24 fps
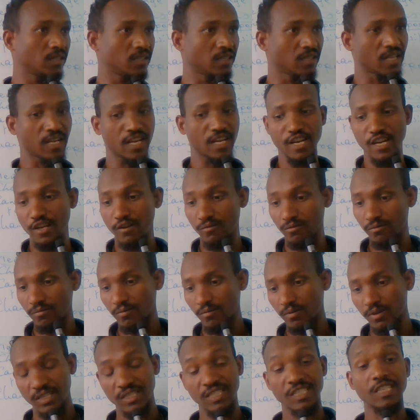the new
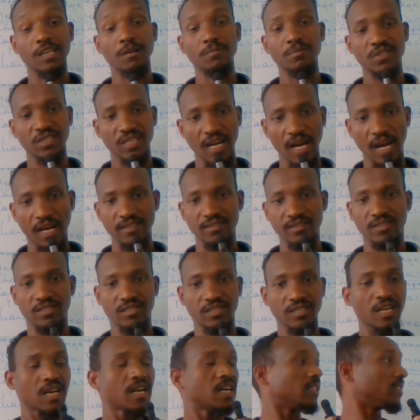substance.
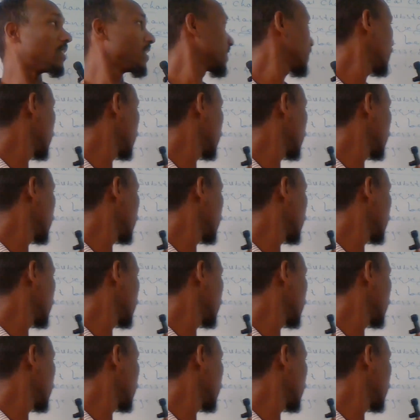This